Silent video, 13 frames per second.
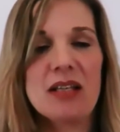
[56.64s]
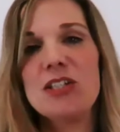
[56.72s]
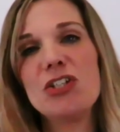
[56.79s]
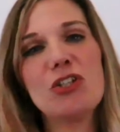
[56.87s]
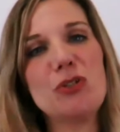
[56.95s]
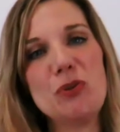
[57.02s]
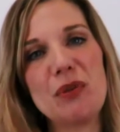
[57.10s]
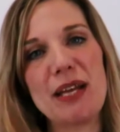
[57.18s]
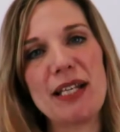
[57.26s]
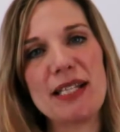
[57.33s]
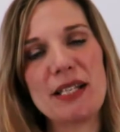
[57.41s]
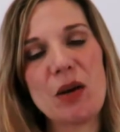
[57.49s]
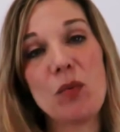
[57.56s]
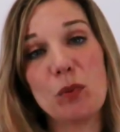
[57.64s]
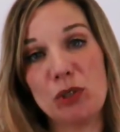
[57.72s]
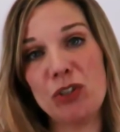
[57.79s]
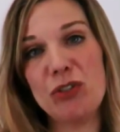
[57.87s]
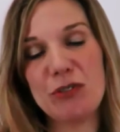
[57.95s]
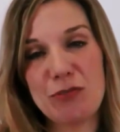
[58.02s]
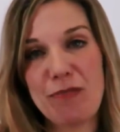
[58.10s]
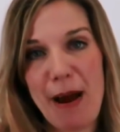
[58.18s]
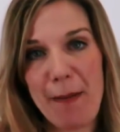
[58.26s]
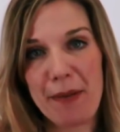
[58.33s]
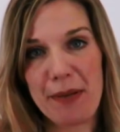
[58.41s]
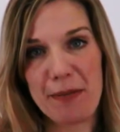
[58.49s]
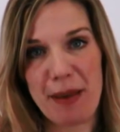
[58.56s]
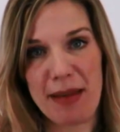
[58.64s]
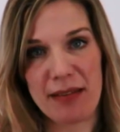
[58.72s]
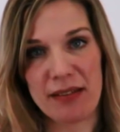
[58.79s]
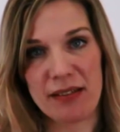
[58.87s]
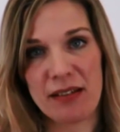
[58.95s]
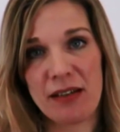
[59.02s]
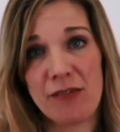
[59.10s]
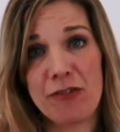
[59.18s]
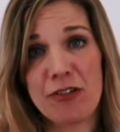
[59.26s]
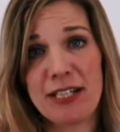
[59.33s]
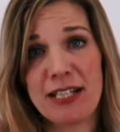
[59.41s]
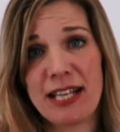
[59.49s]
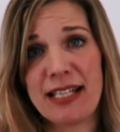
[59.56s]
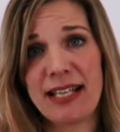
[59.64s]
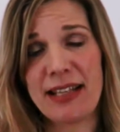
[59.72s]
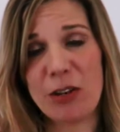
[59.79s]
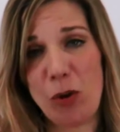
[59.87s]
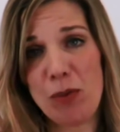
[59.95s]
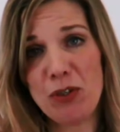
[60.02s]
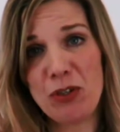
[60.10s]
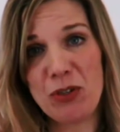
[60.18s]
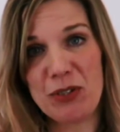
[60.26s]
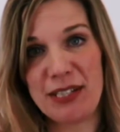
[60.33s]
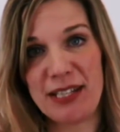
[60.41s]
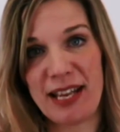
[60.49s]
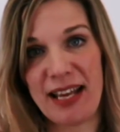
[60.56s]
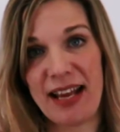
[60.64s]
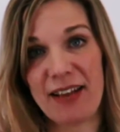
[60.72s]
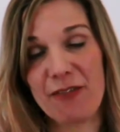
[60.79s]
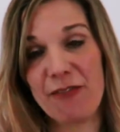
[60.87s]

To do this, we'll use a rapid method for assessing the opportunity and